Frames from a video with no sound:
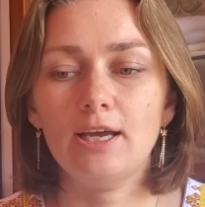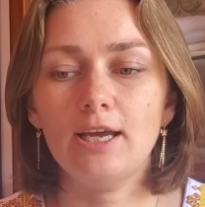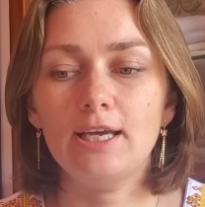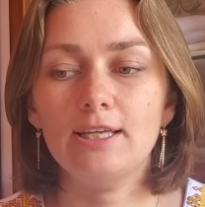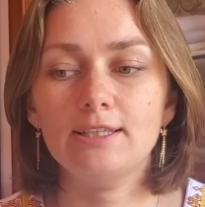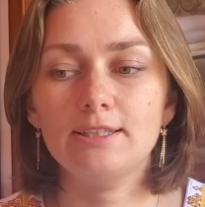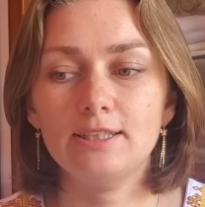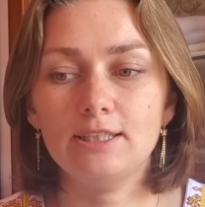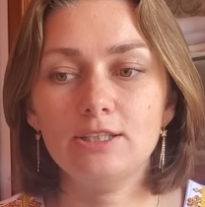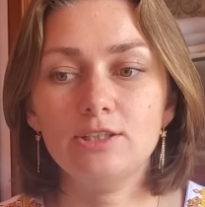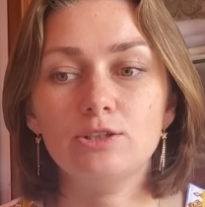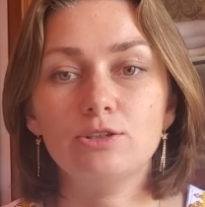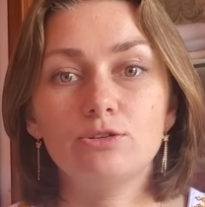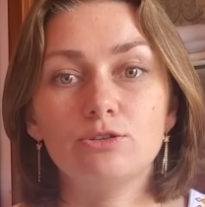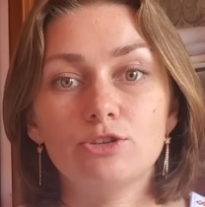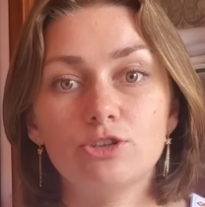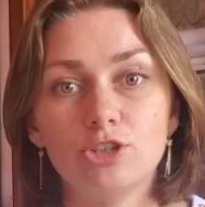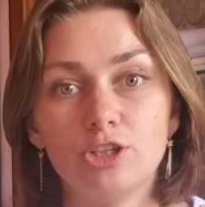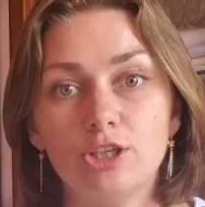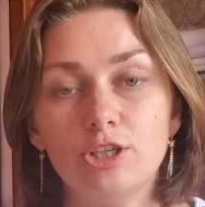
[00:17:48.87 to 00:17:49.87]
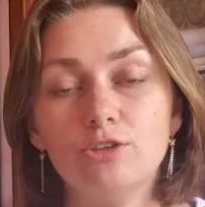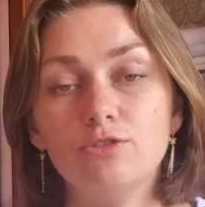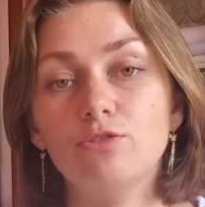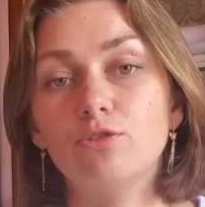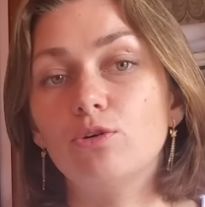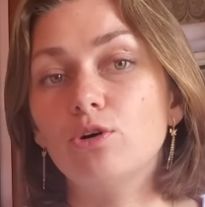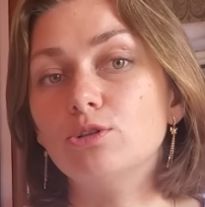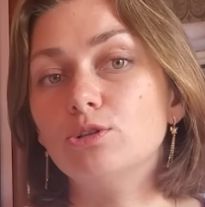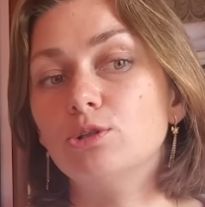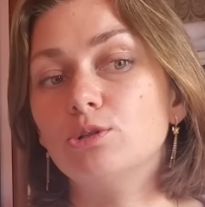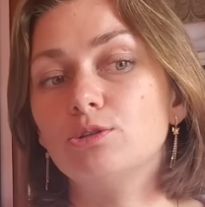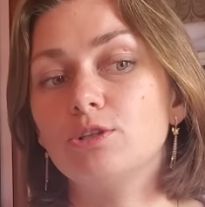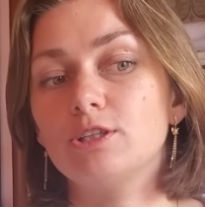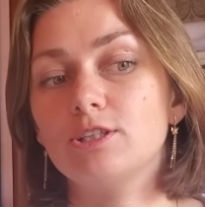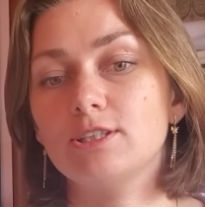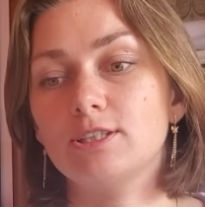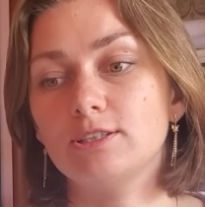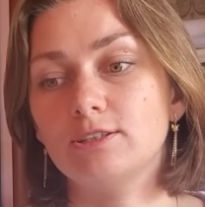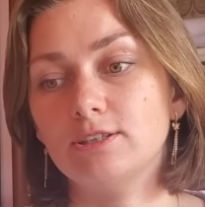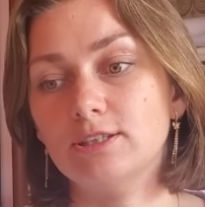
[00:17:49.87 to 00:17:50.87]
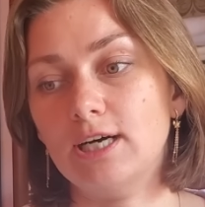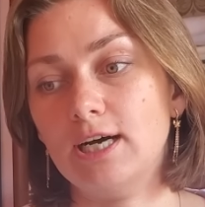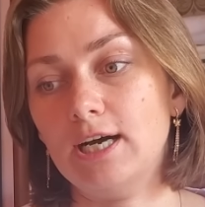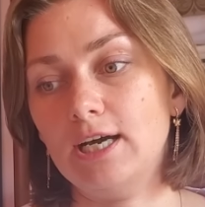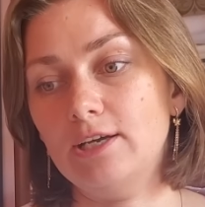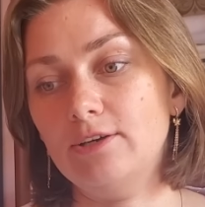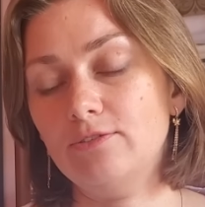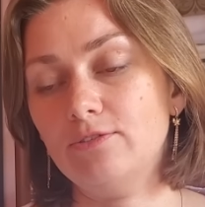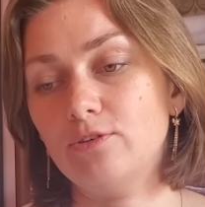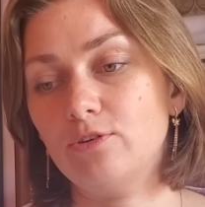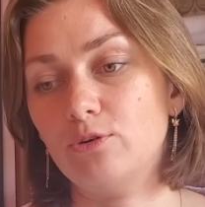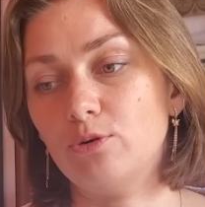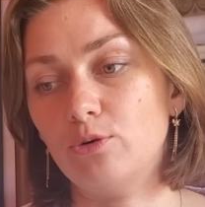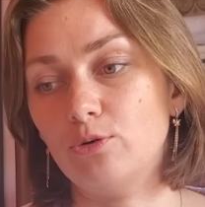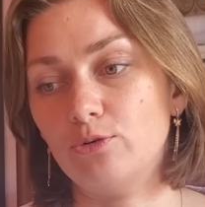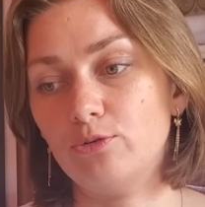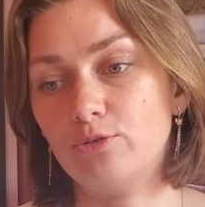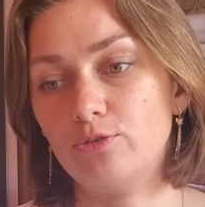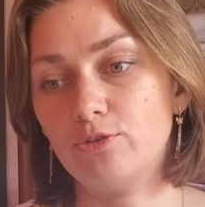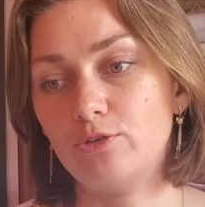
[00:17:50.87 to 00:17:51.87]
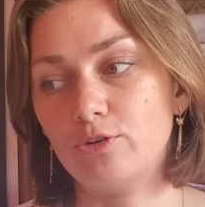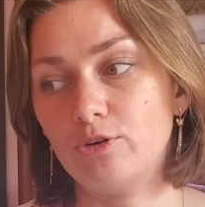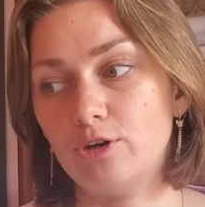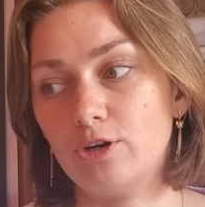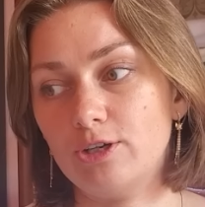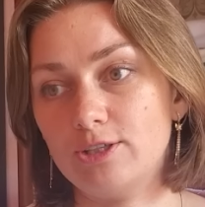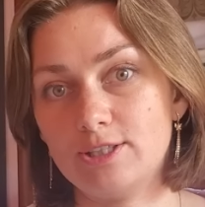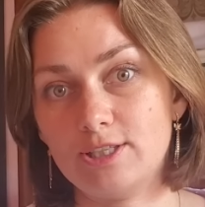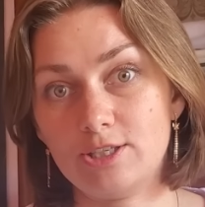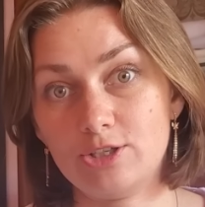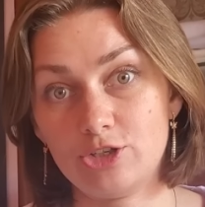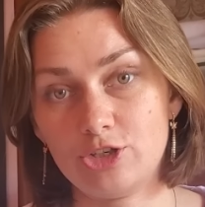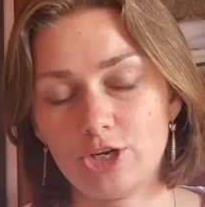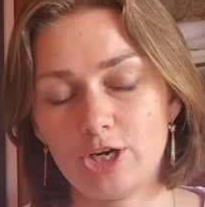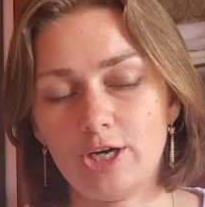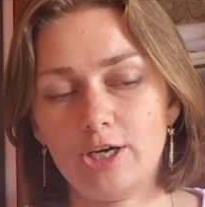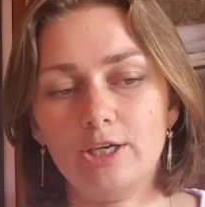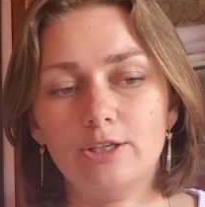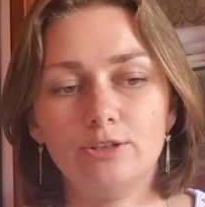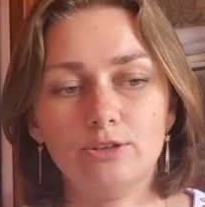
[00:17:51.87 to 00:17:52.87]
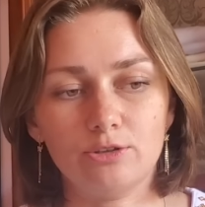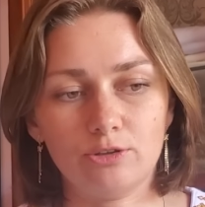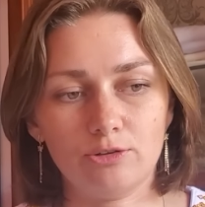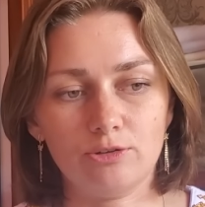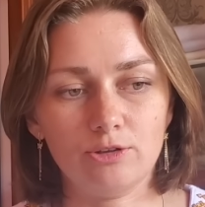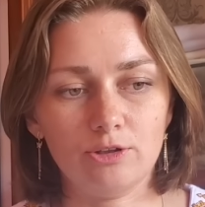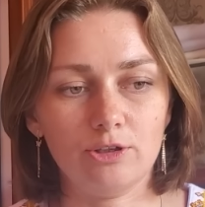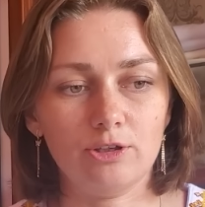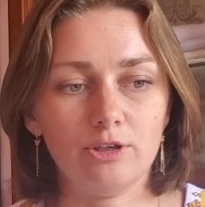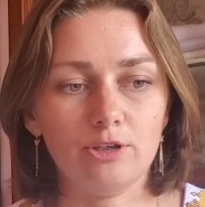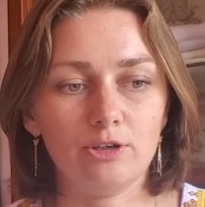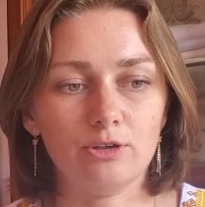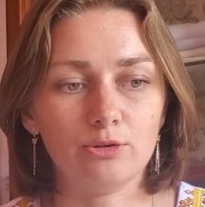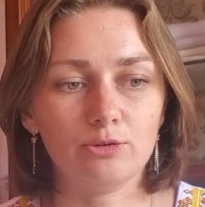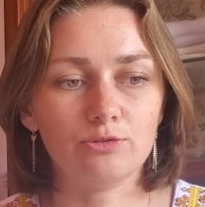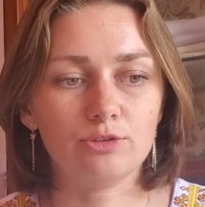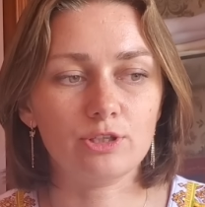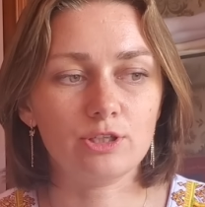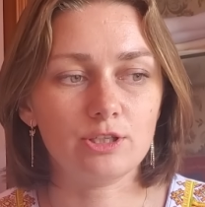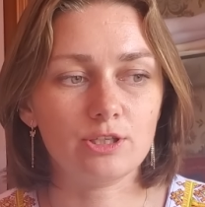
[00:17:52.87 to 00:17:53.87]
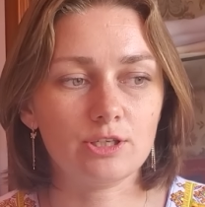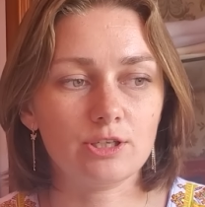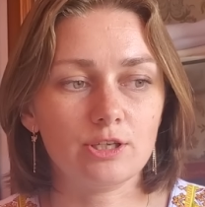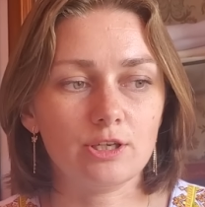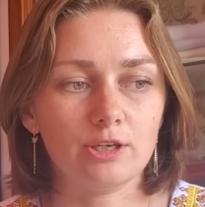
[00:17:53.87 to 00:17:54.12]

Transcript: and this rushnik followed the life of this child, of this